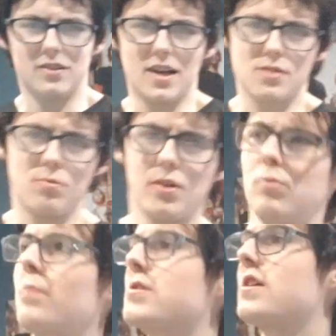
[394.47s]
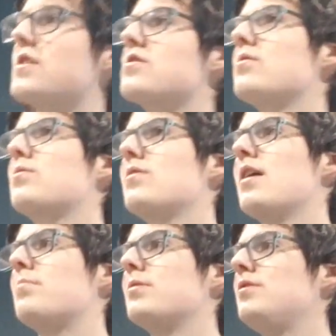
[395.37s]
that's why the website's so
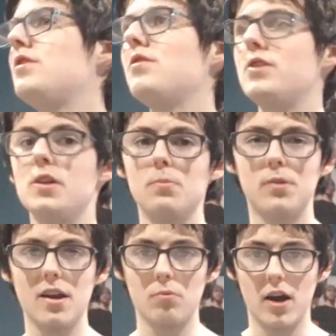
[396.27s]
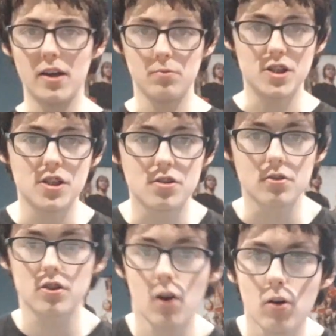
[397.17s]
crap. And YouTube Rewind, which is
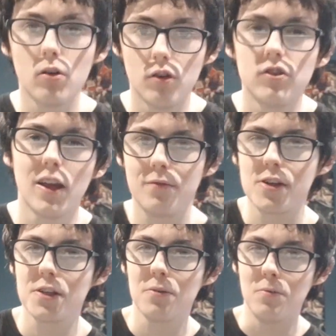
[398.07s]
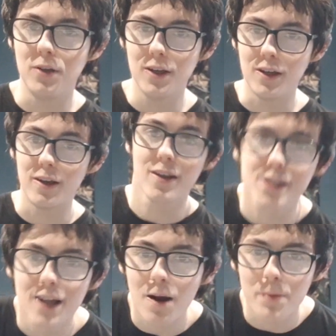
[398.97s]
just god-awful every single year,
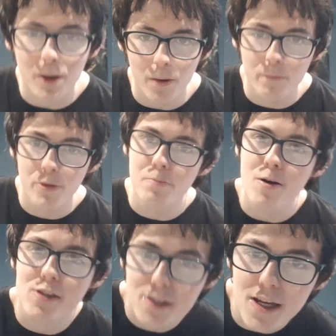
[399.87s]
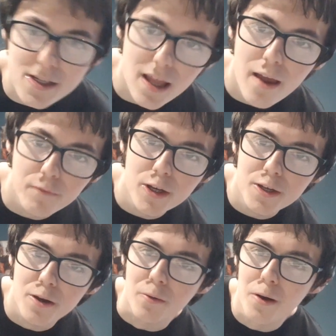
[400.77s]
has now become the most disliked
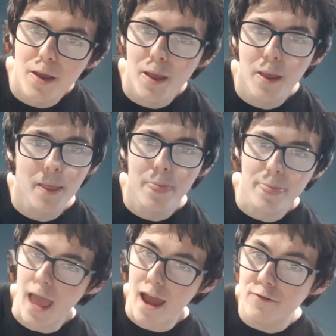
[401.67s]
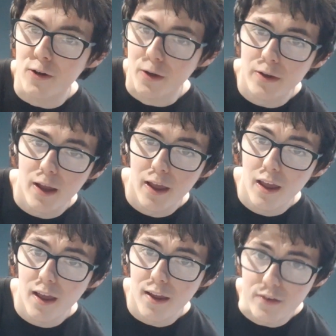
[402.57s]
video ever
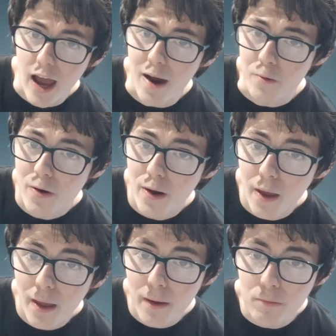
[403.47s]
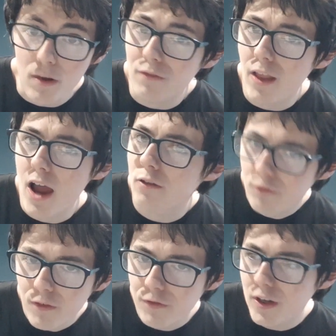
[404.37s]
now. With like
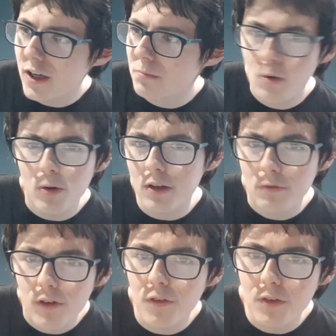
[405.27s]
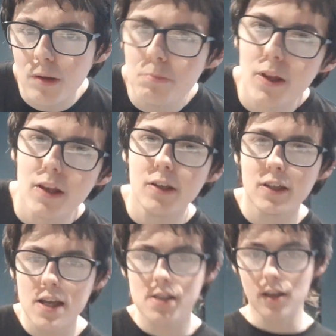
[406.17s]
more than 15 million
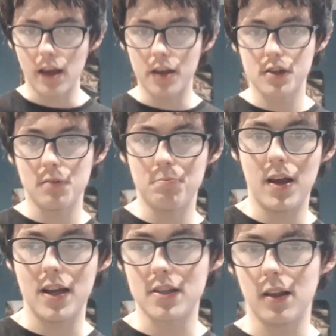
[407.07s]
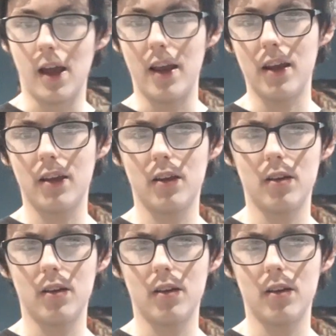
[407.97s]
dislikes compared to like